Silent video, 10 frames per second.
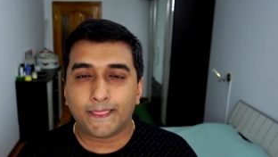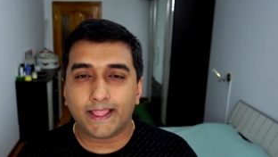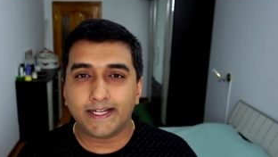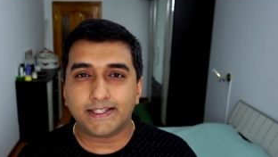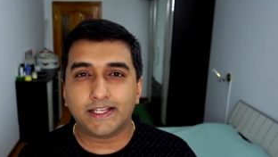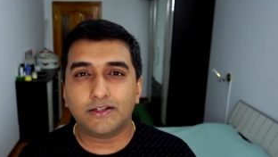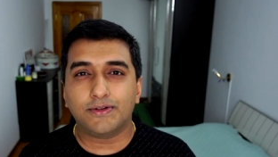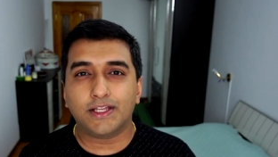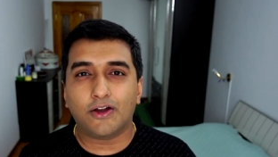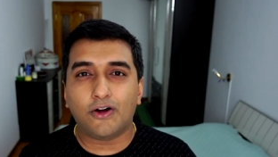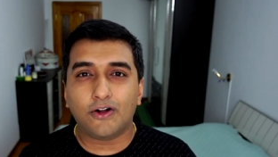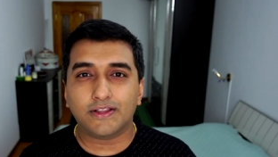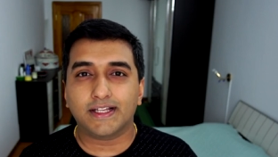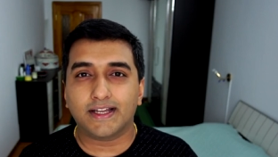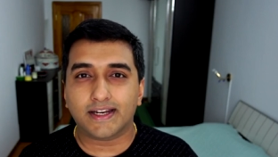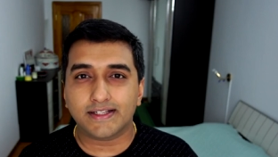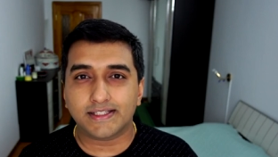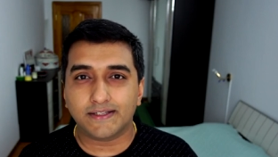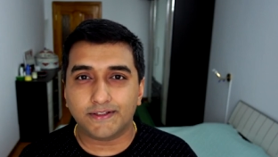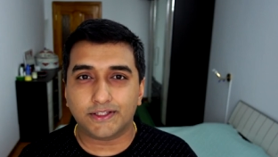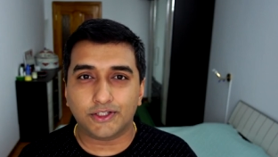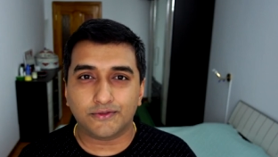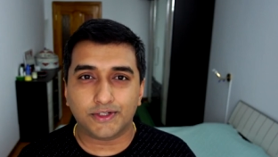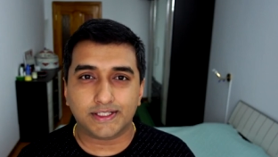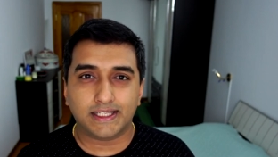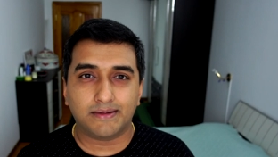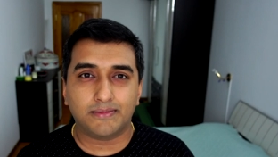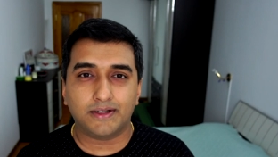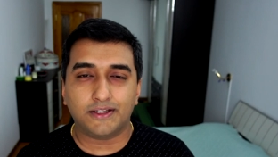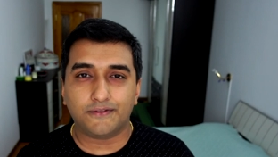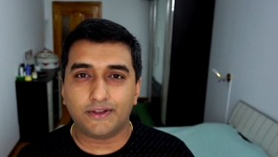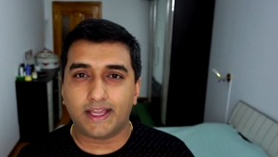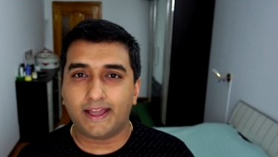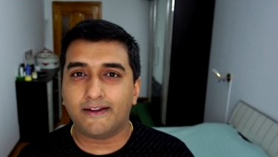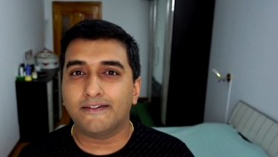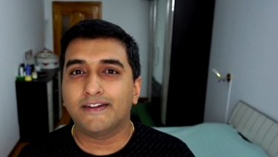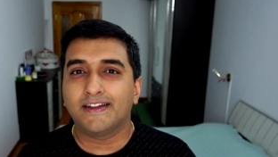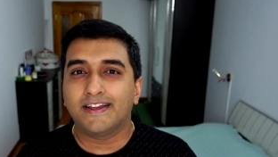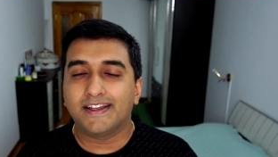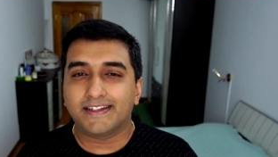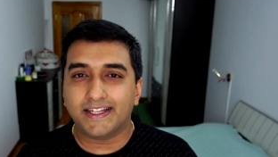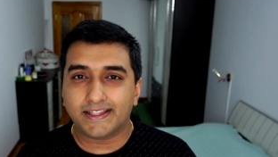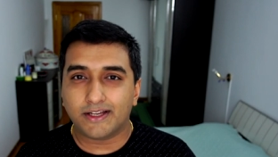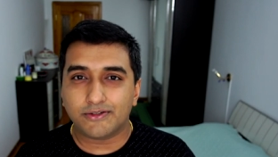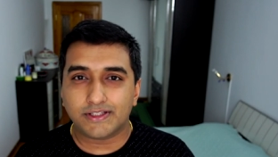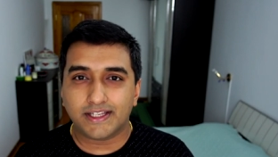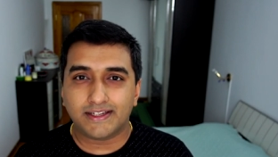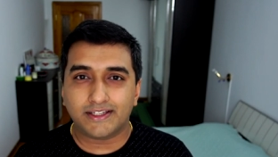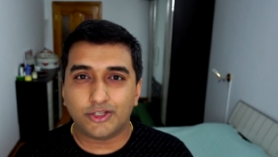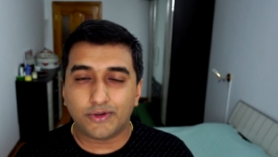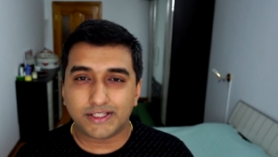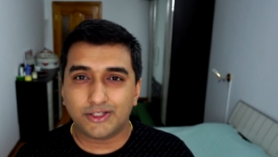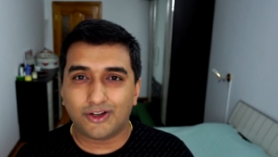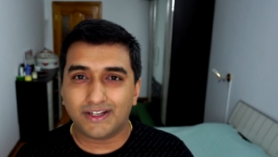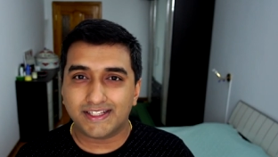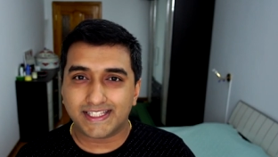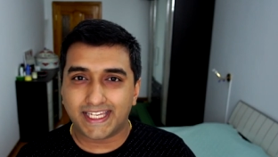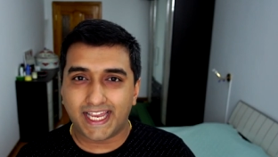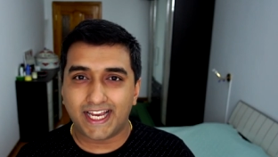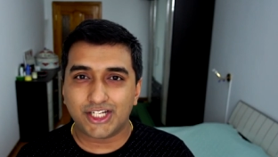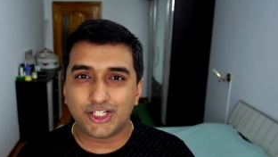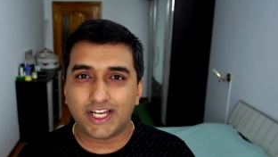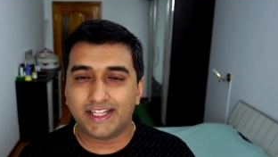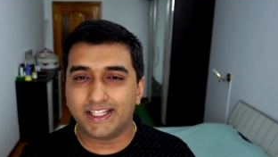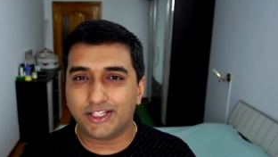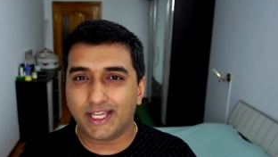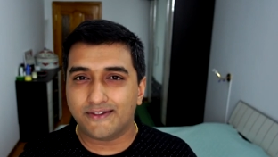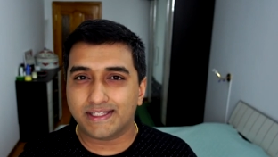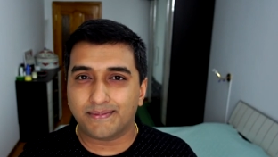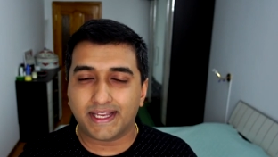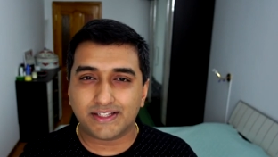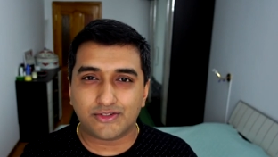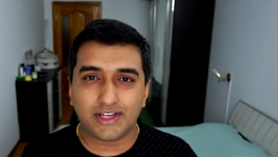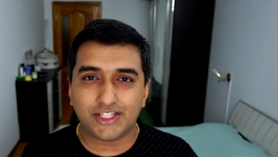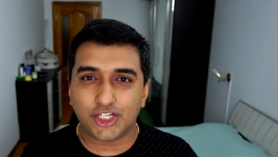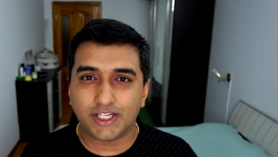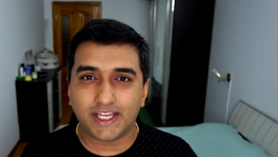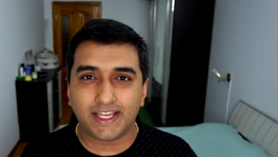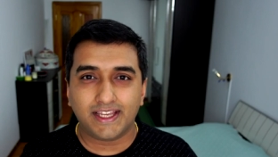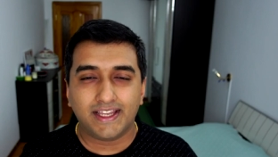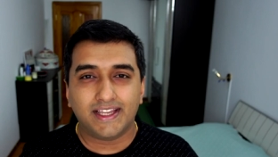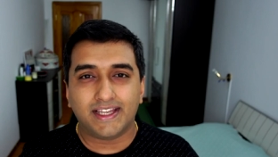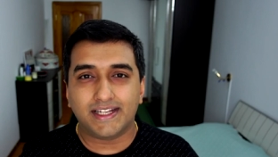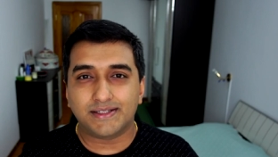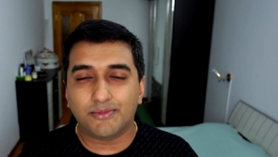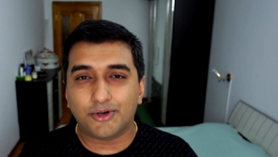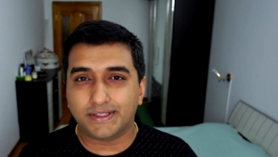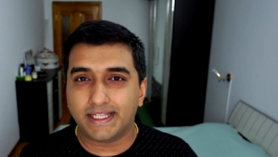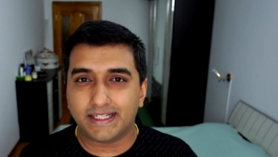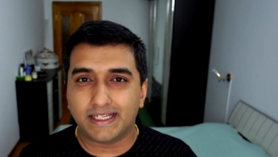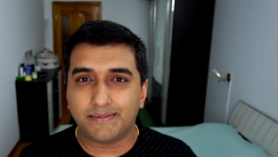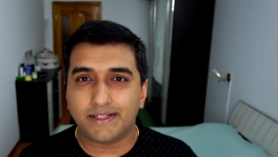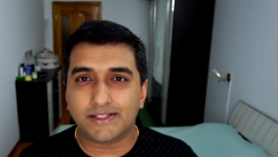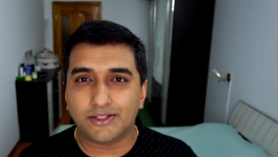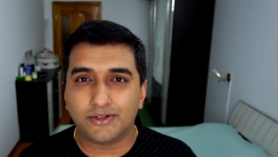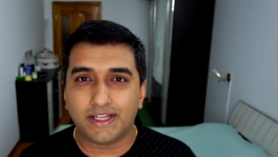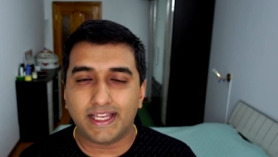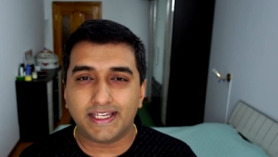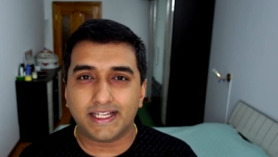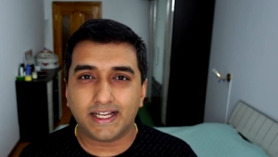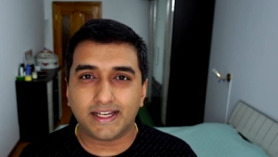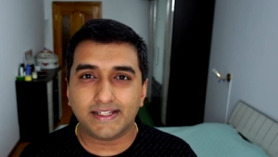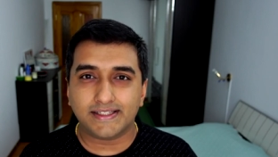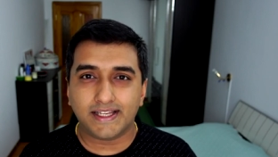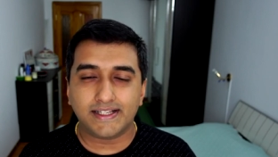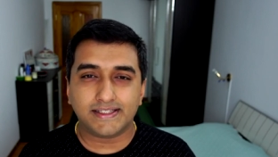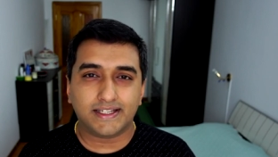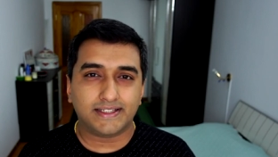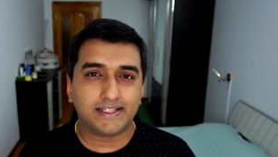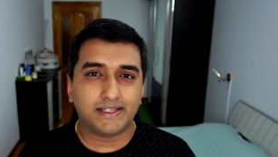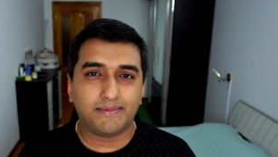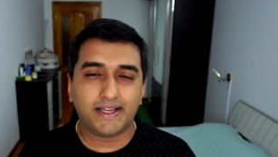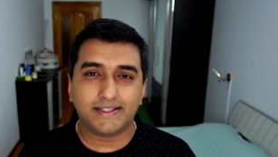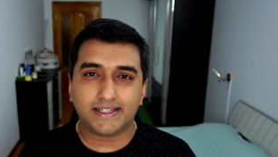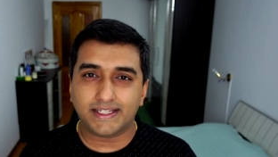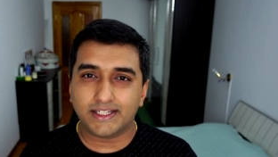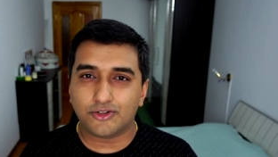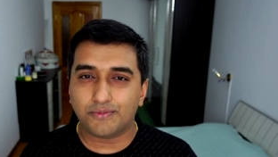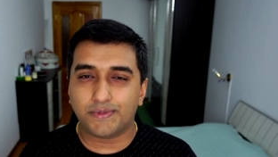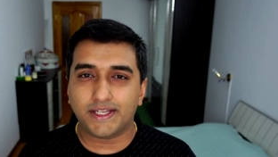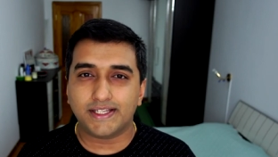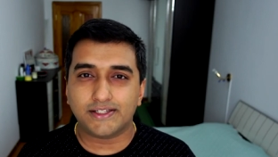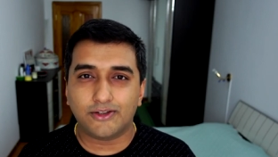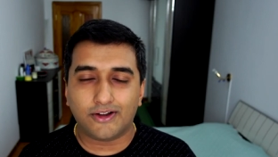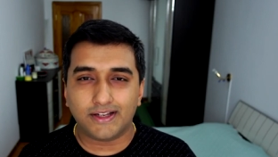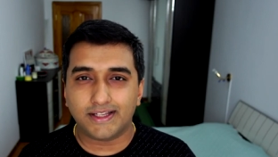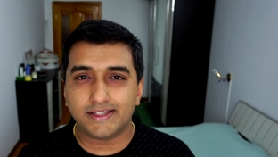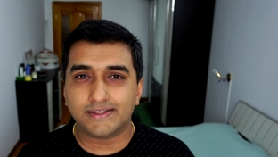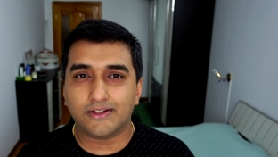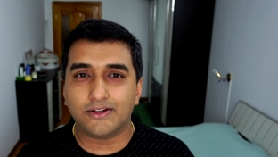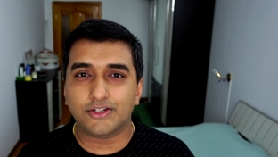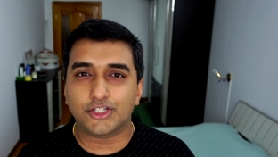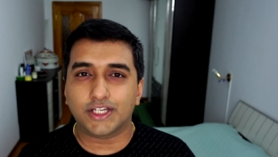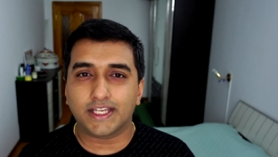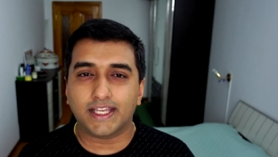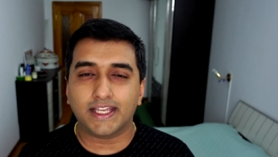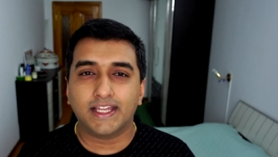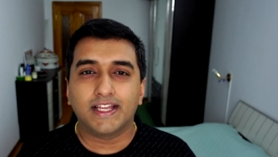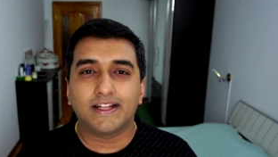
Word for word: that's including all the currency with you for example if you have 10,000 US dollars cash and then you have some extra tenge it's more than the limit so any currencies it doesn't matter Indian rupees dollars or tenge